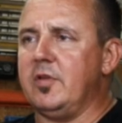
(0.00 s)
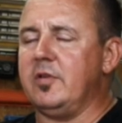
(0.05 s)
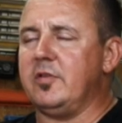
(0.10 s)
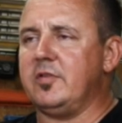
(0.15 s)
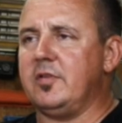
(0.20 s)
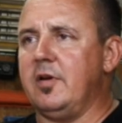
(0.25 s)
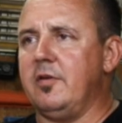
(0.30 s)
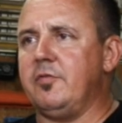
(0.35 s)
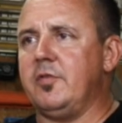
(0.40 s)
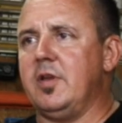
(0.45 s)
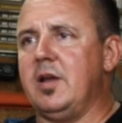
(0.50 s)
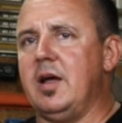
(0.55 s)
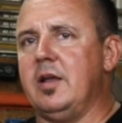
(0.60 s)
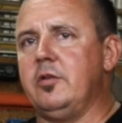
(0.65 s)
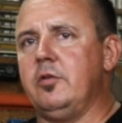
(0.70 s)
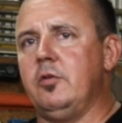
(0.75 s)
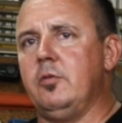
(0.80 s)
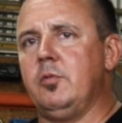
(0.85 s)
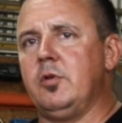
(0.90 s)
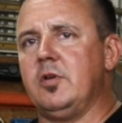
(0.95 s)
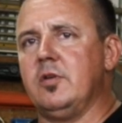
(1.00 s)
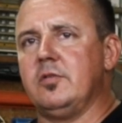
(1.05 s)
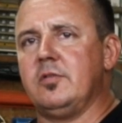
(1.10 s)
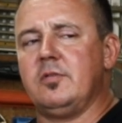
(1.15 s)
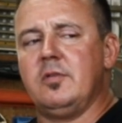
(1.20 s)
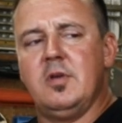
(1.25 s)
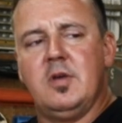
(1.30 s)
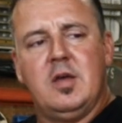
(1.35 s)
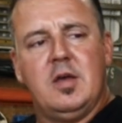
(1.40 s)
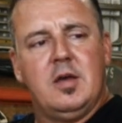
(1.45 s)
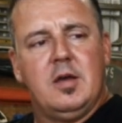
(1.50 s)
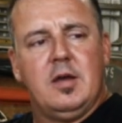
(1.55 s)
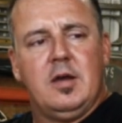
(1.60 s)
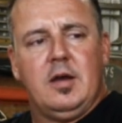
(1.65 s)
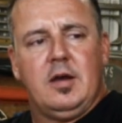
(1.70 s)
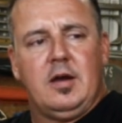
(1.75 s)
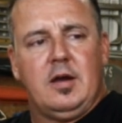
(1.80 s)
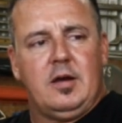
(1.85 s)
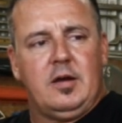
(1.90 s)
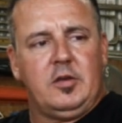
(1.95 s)
the stuff that I do, because
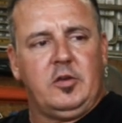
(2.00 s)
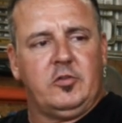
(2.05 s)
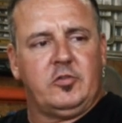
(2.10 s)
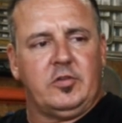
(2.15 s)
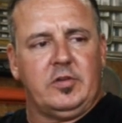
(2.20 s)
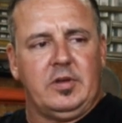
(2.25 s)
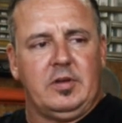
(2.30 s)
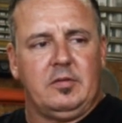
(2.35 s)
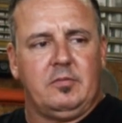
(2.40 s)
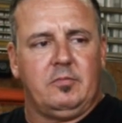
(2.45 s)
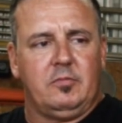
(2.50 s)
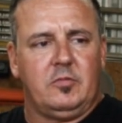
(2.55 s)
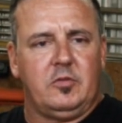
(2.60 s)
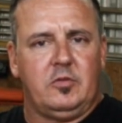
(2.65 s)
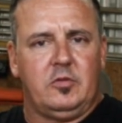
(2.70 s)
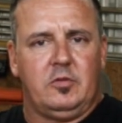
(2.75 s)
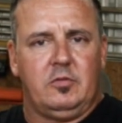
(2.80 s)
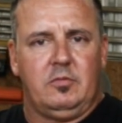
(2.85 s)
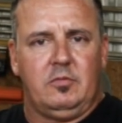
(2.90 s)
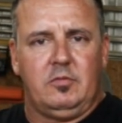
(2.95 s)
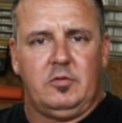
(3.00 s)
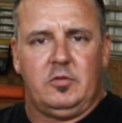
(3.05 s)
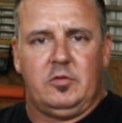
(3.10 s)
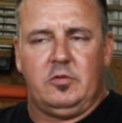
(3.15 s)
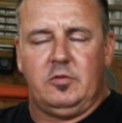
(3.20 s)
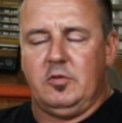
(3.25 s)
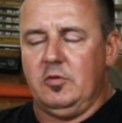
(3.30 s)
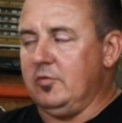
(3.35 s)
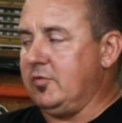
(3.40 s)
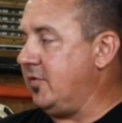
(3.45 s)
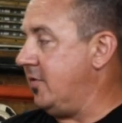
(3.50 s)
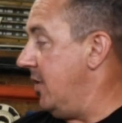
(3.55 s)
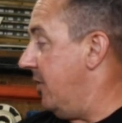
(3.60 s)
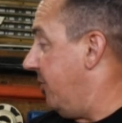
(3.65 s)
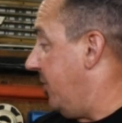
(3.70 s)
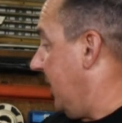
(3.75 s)
I usually do stuff